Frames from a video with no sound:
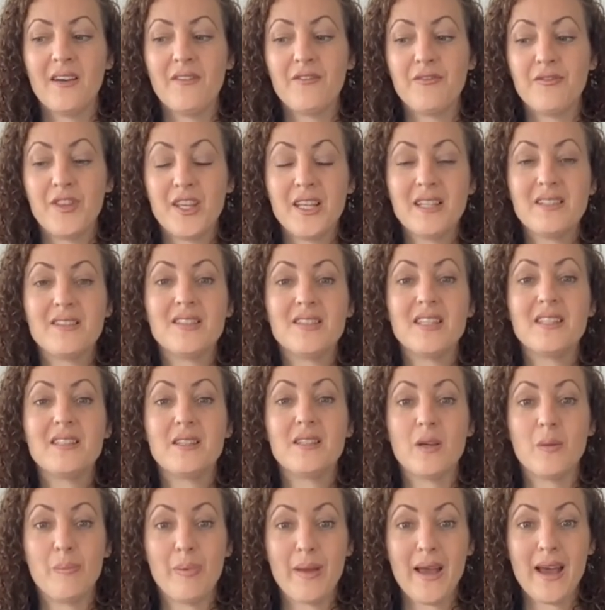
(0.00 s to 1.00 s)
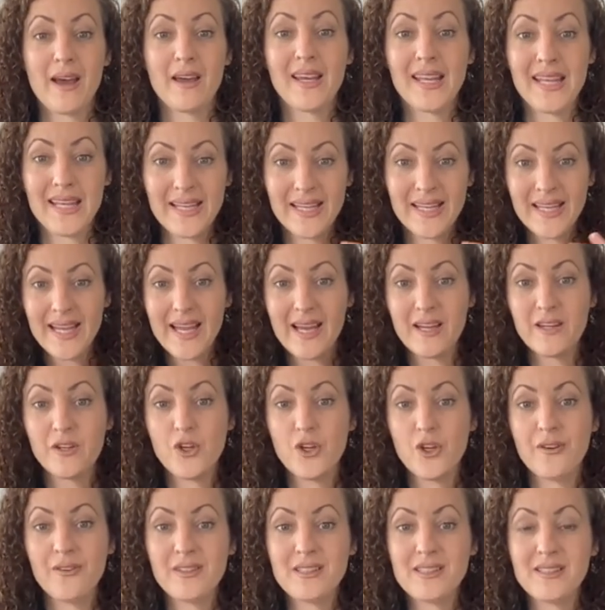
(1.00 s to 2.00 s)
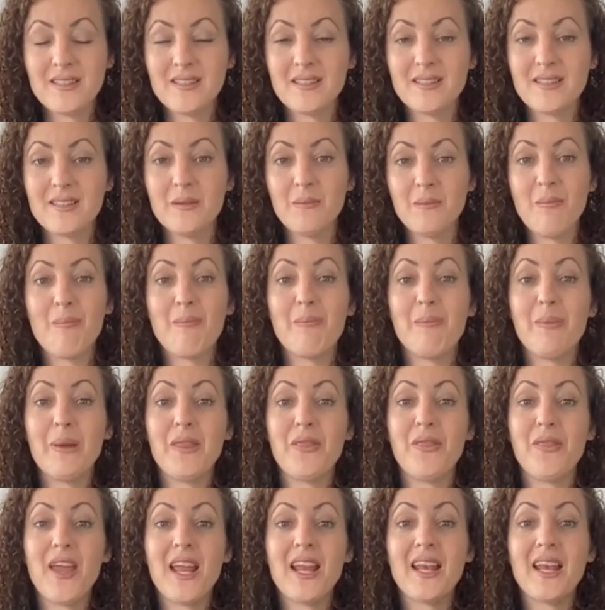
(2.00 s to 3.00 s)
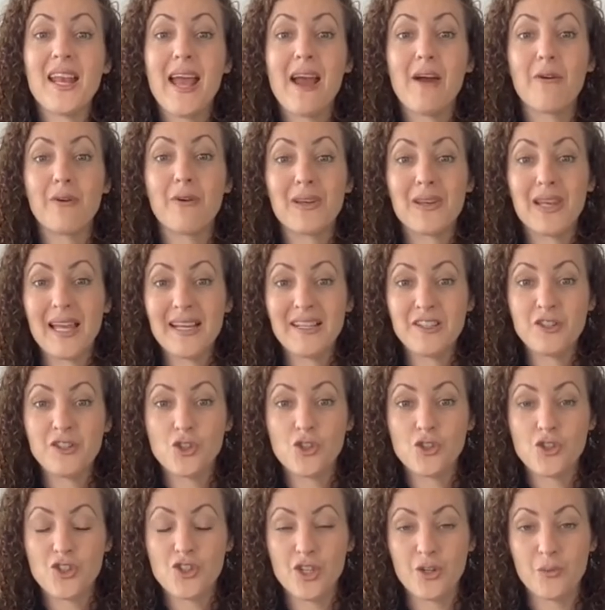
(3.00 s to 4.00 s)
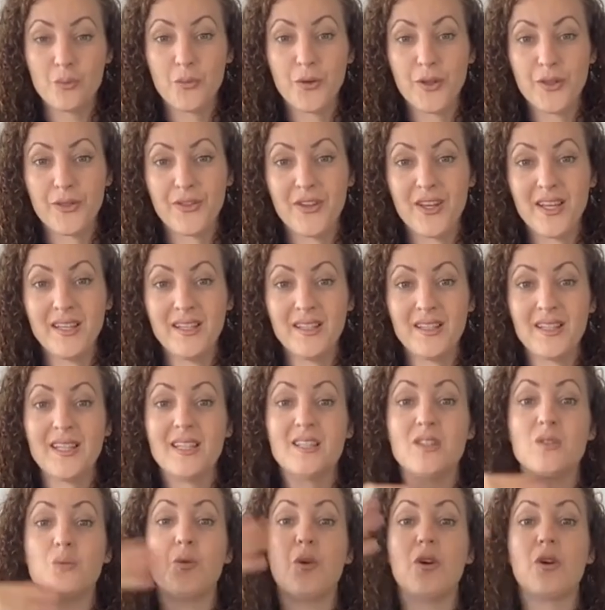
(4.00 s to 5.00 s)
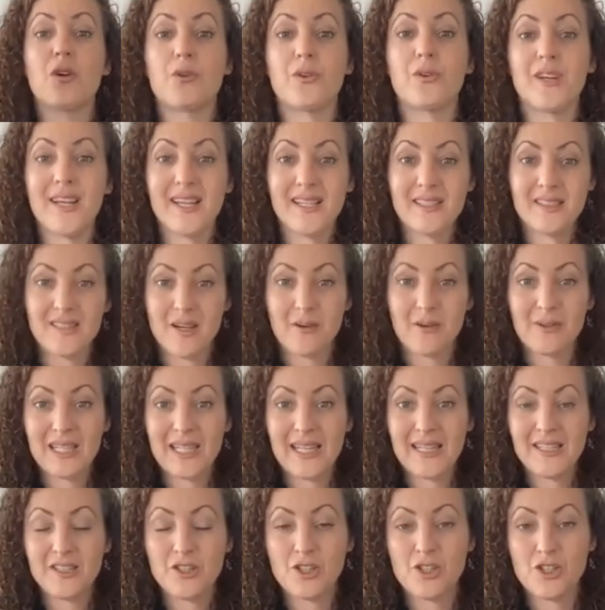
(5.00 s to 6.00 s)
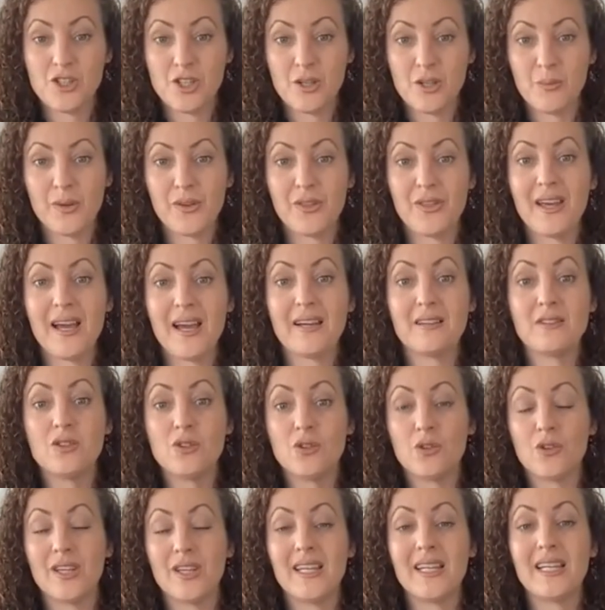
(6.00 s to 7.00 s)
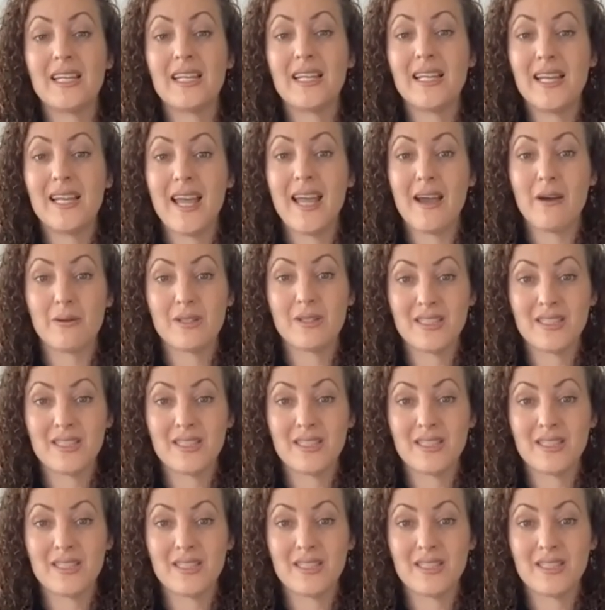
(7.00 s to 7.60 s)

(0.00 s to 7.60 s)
this is about healing our nervous system, but then our relationship within is what creates our relationship without. So healing our